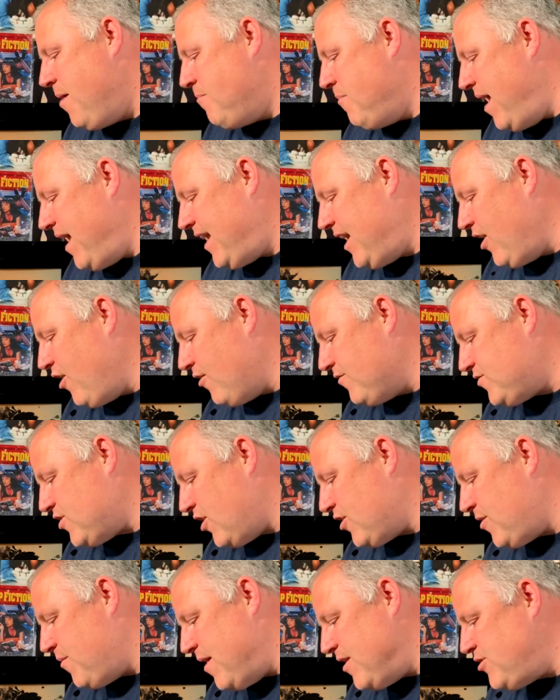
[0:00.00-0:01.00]
making of
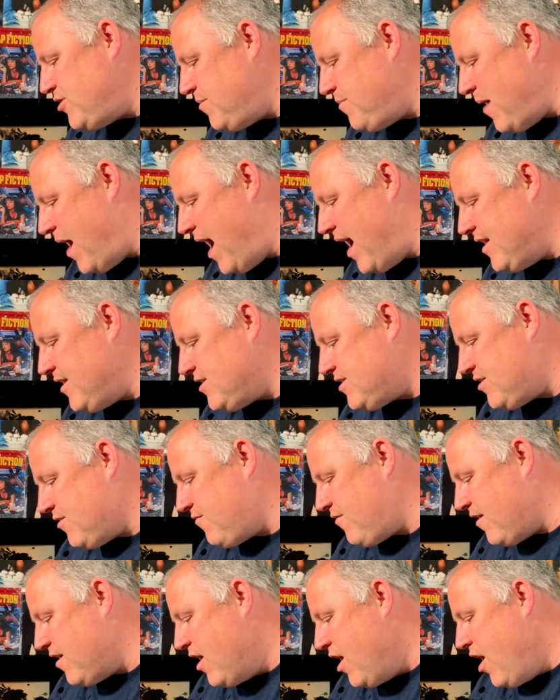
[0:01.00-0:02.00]
documentary Behind the
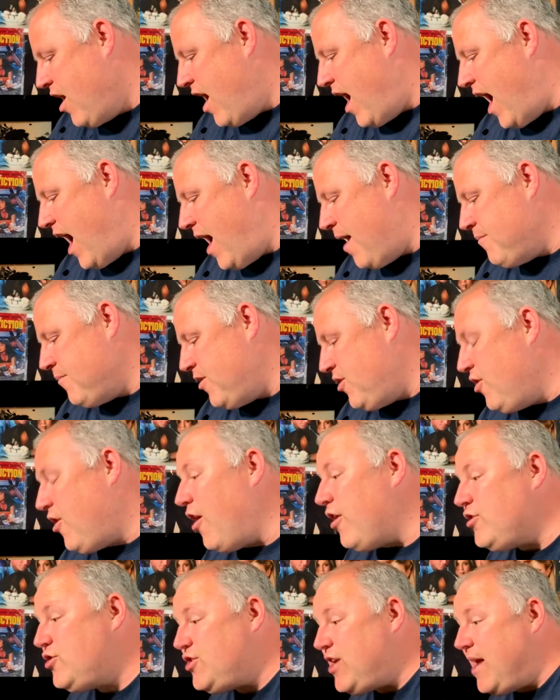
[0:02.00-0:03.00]
Sofa. You've
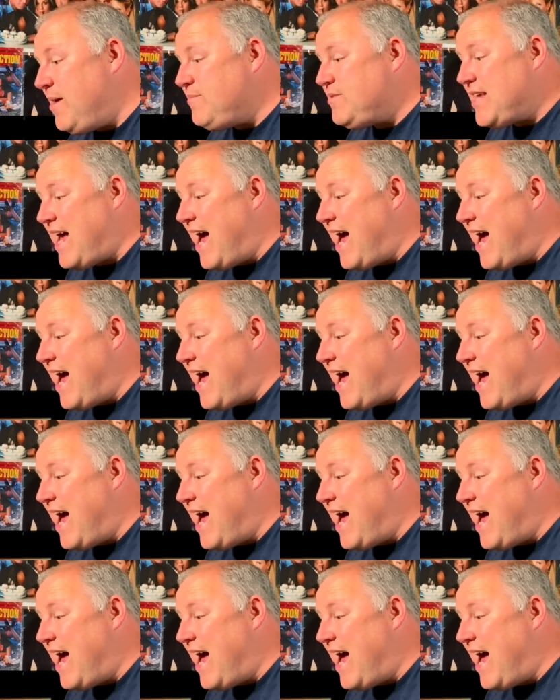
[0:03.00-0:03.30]
got James